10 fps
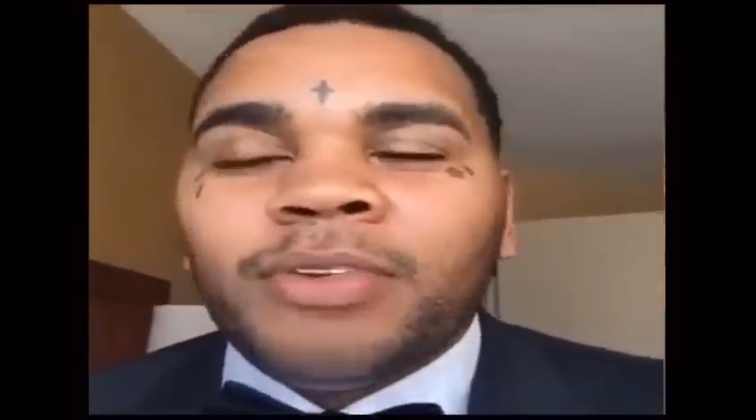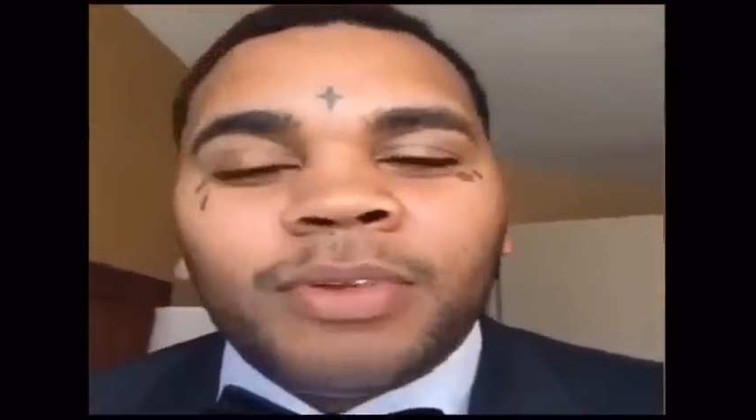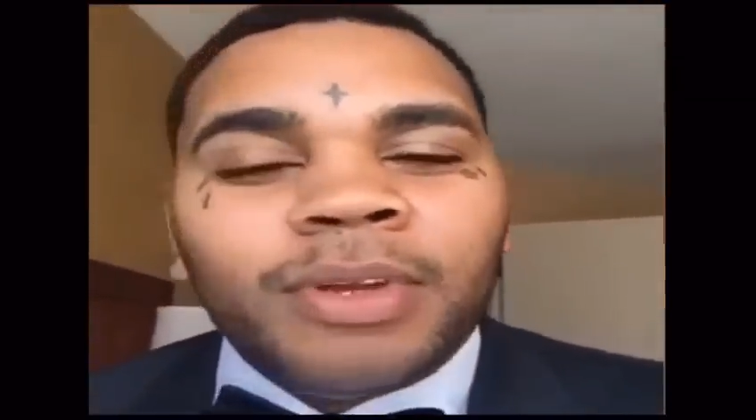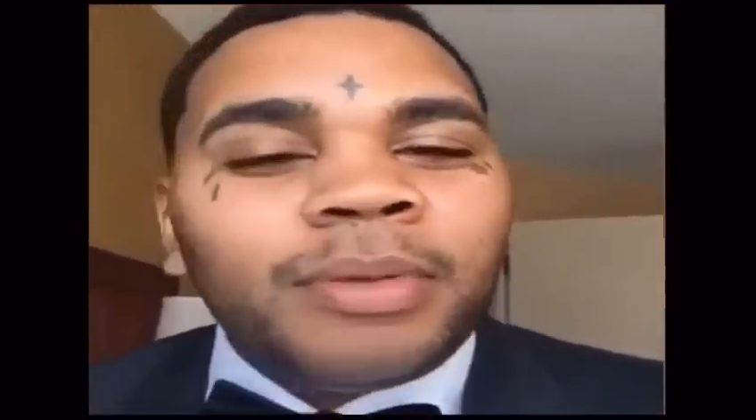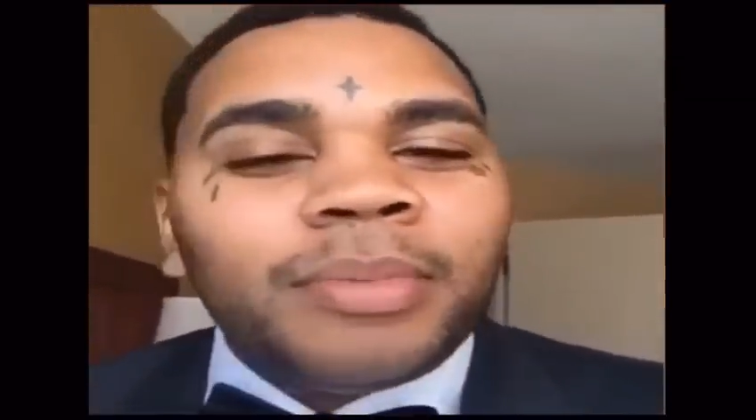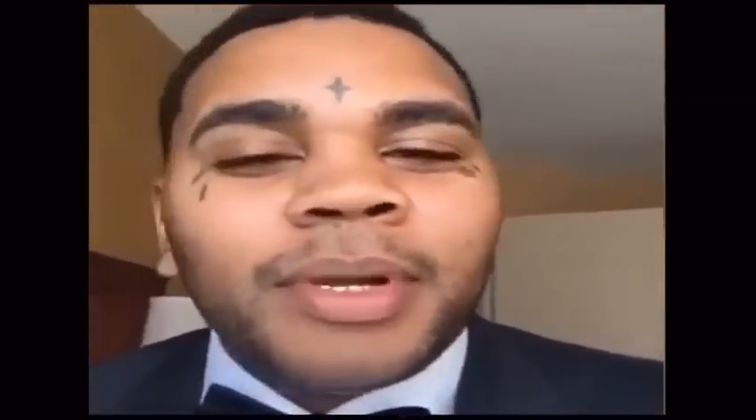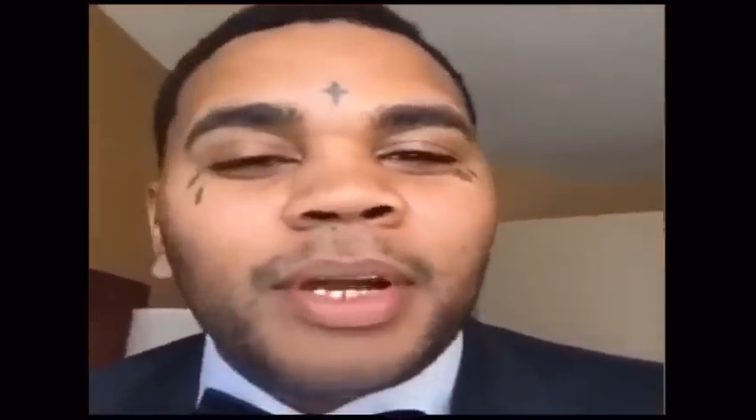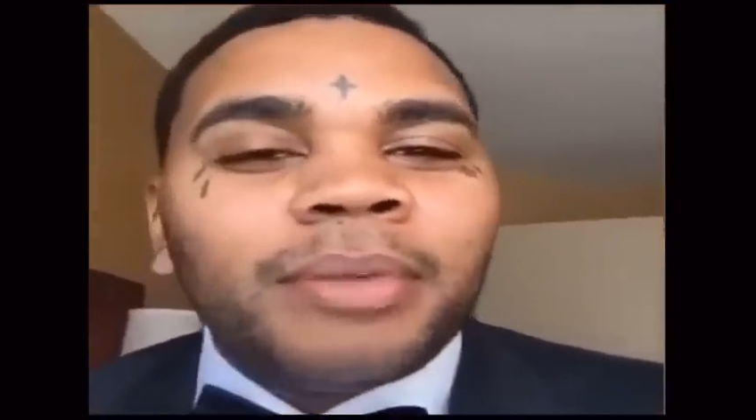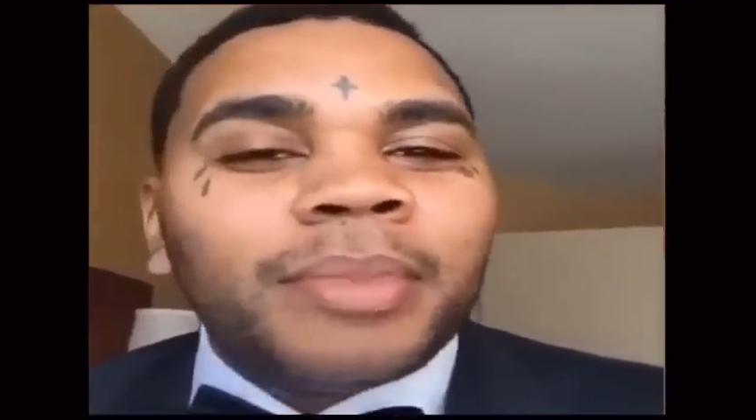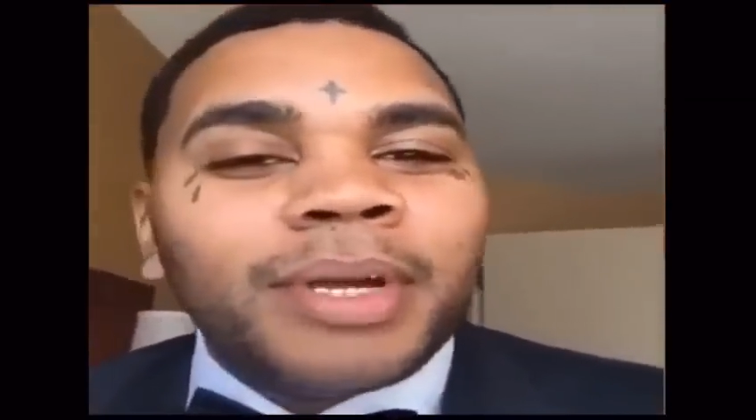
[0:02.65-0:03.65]
and Drika
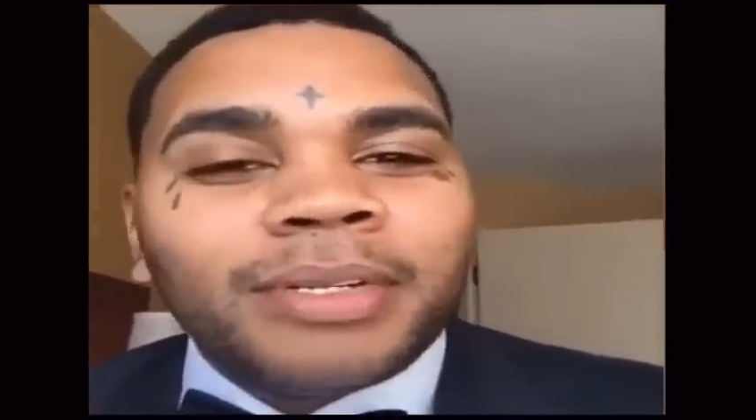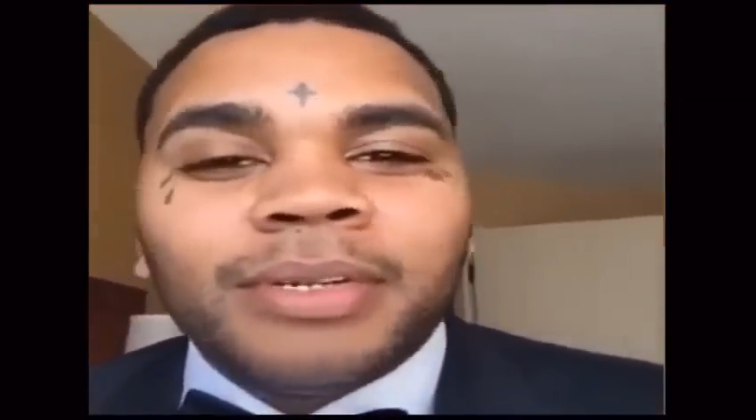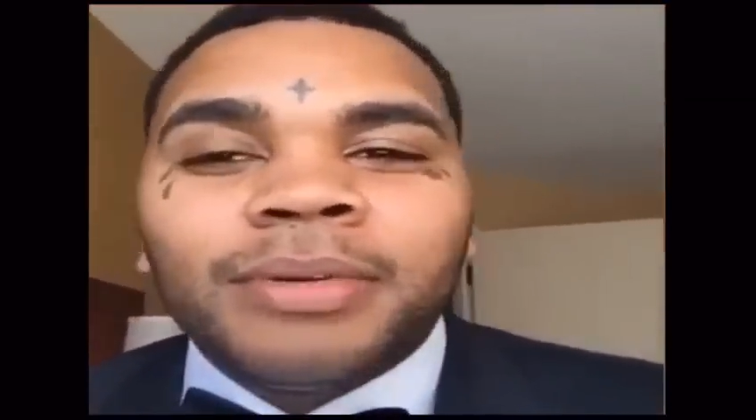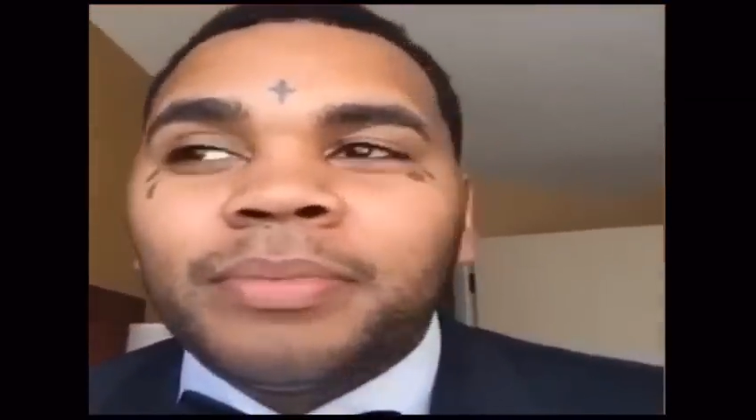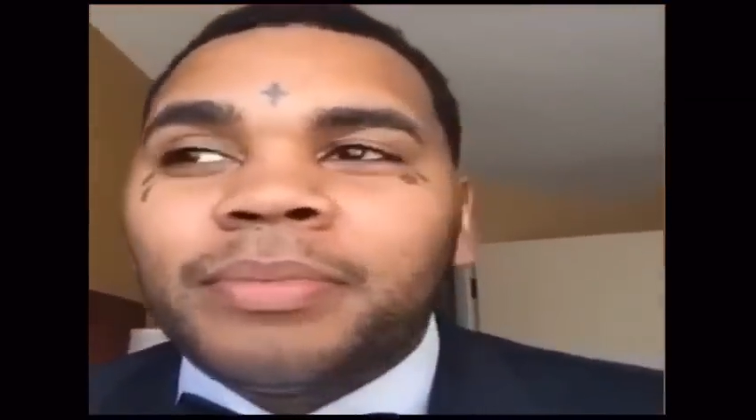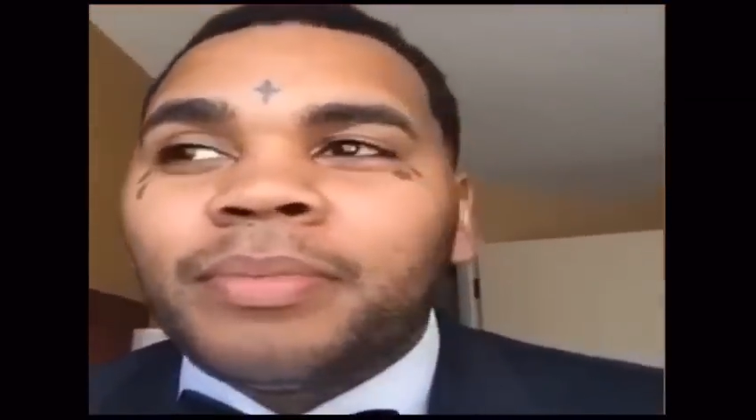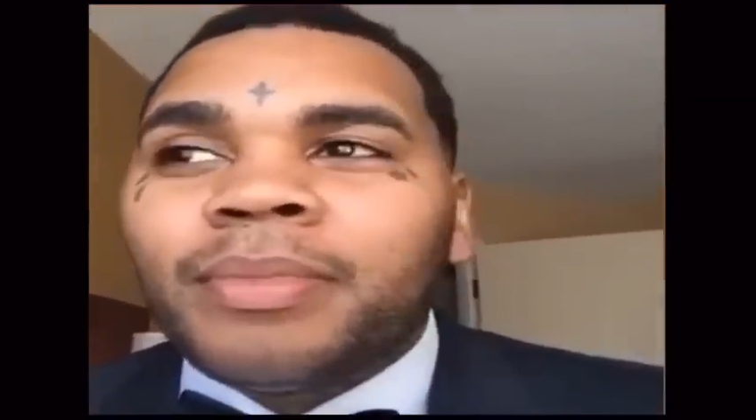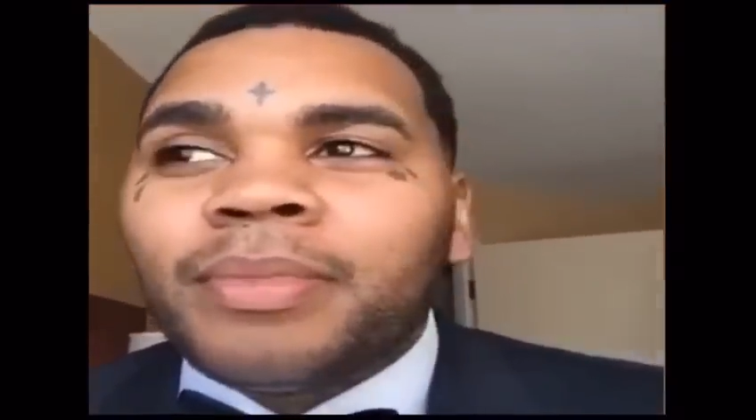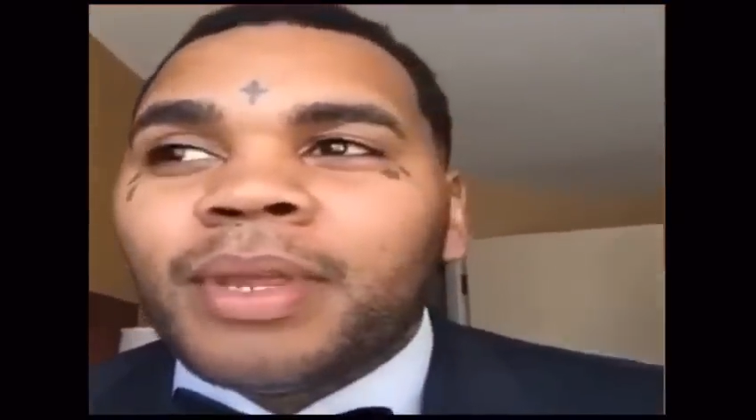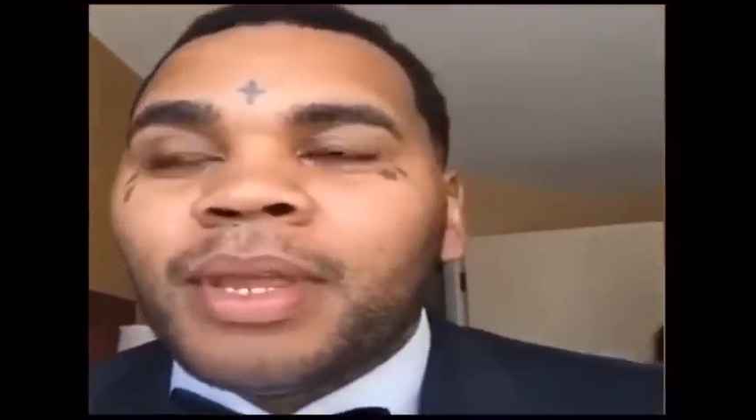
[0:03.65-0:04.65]
become Muslim,
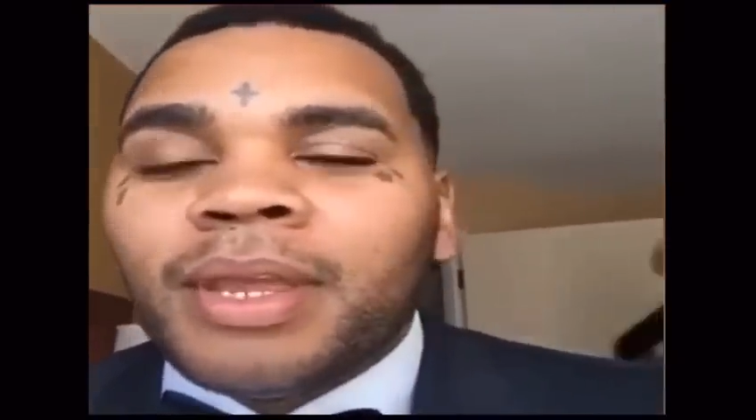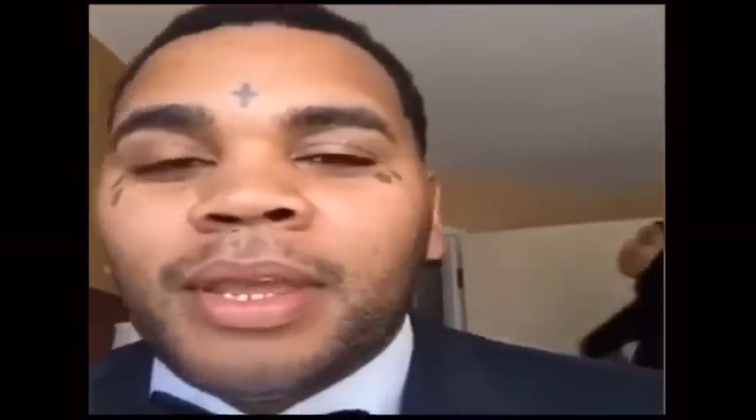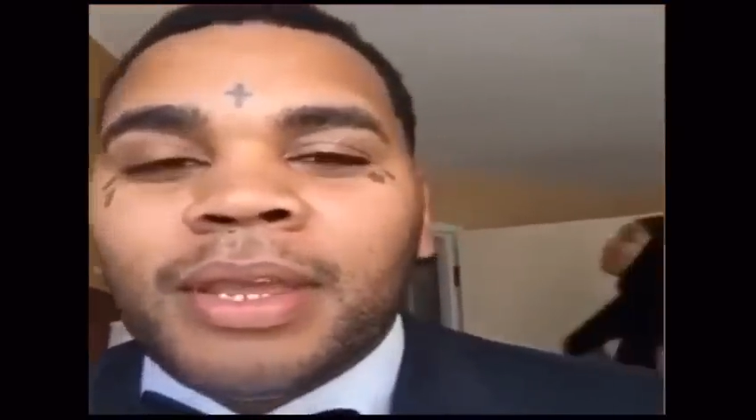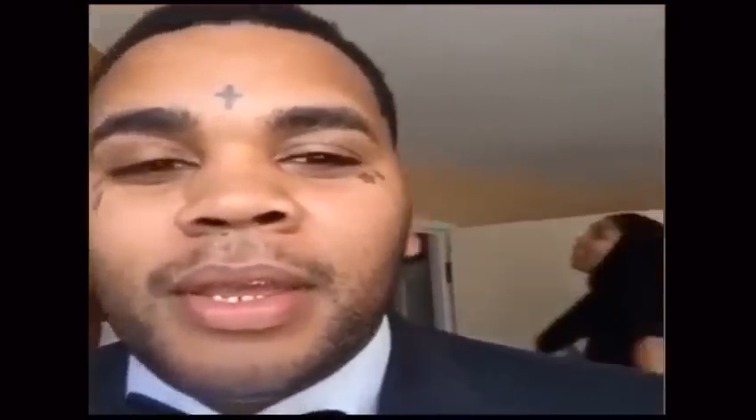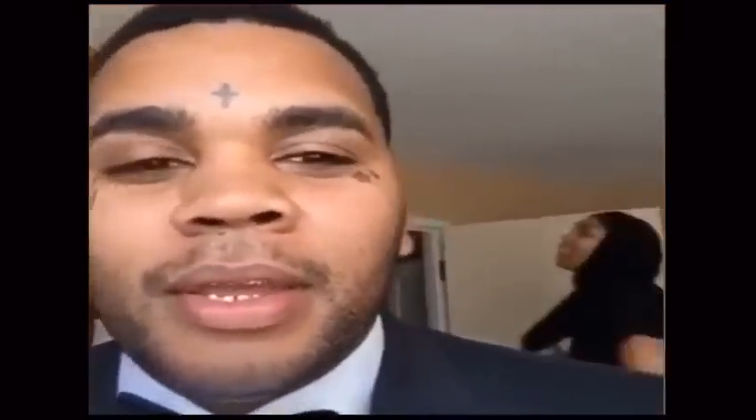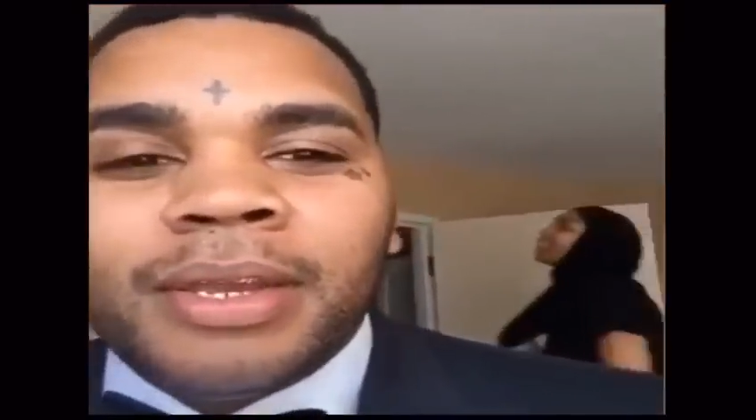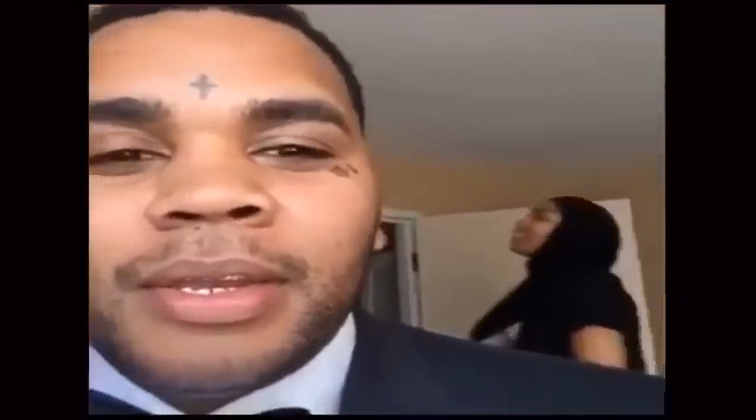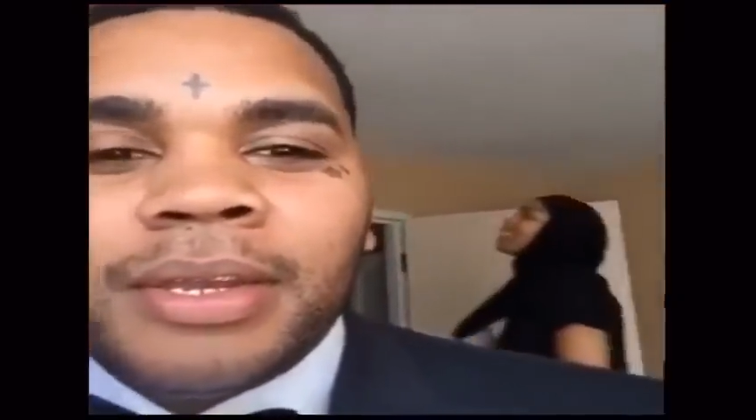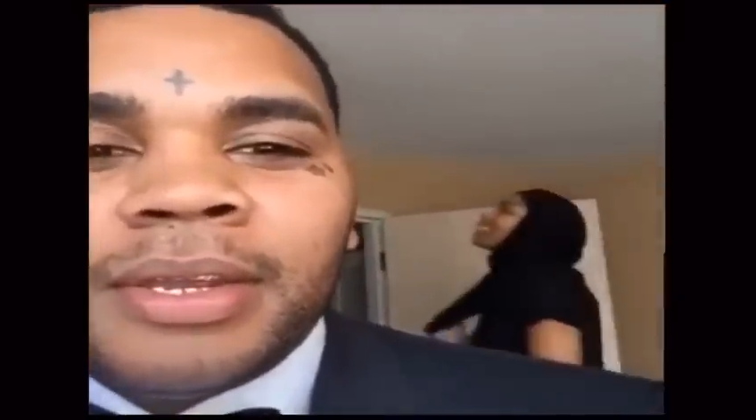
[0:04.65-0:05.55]
and